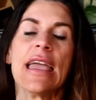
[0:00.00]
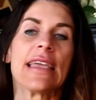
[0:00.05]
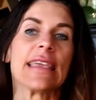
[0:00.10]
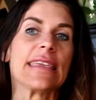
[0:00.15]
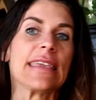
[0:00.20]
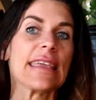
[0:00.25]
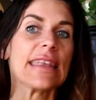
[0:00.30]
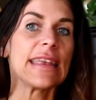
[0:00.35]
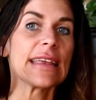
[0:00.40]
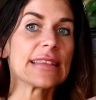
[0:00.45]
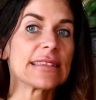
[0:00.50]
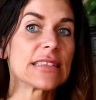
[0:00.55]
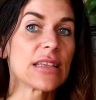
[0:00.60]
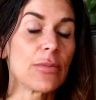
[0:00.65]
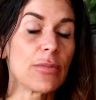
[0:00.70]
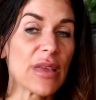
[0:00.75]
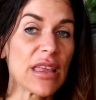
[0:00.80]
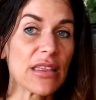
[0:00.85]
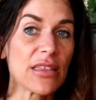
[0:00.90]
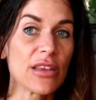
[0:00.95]
getting to
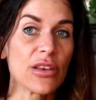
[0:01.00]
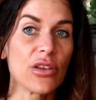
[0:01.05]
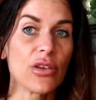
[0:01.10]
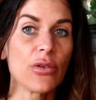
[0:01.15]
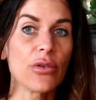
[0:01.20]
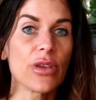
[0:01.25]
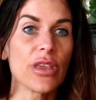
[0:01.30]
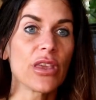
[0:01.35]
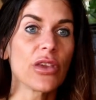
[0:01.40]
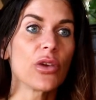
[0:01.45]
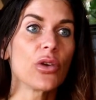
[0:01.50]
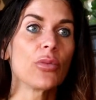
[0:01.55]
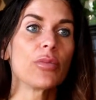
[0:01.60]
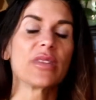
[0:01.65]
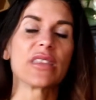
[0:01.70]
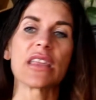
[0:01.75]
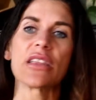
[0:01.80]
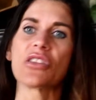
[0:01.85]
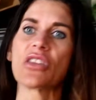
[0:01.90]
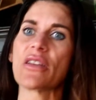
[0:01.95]
be the new you,
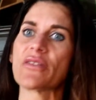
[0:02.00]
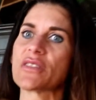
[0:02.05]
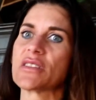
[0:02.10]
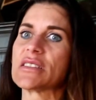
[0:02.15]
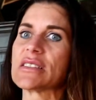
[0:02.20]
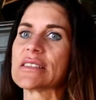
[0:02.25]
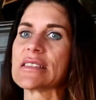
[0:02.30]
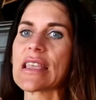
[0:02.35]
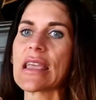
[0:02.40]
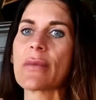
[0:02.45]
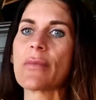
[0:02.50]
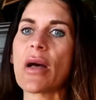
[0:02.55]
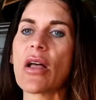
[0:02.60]
but then you have to slam